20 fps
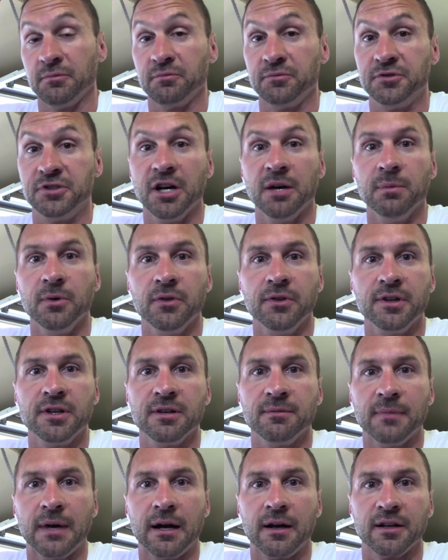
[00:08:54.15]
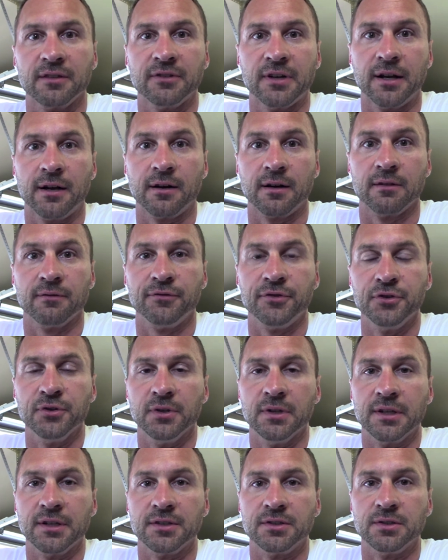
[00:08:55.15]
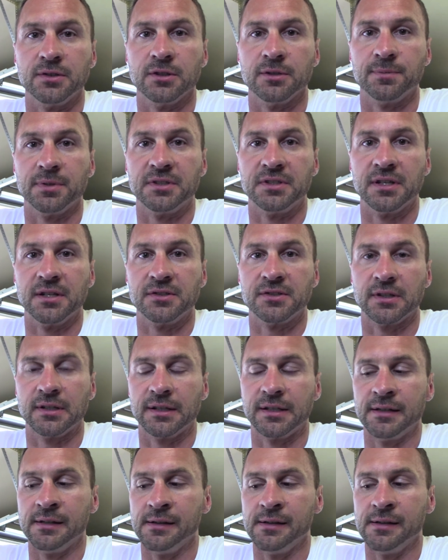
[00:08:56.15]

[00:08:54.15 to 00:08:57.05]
double the amount of air and fuel into it potentially.